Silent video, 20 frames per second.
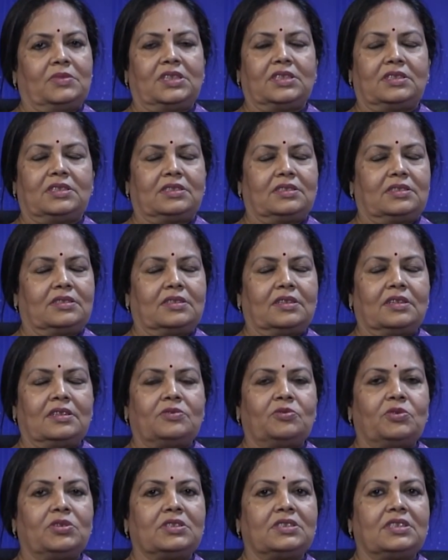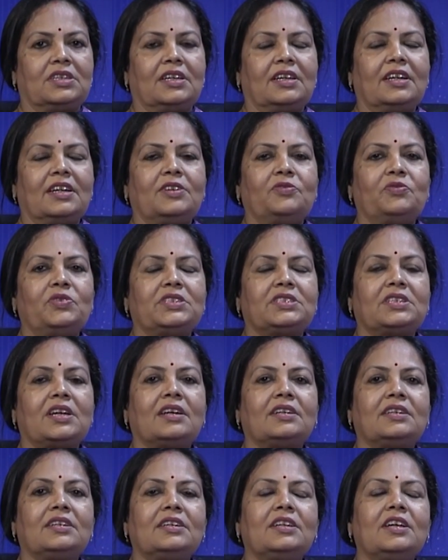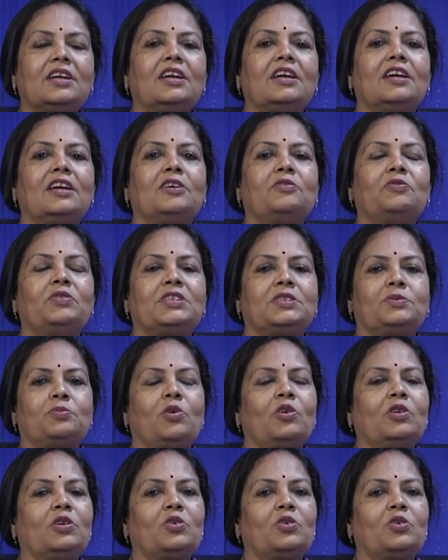it was there, and we started with small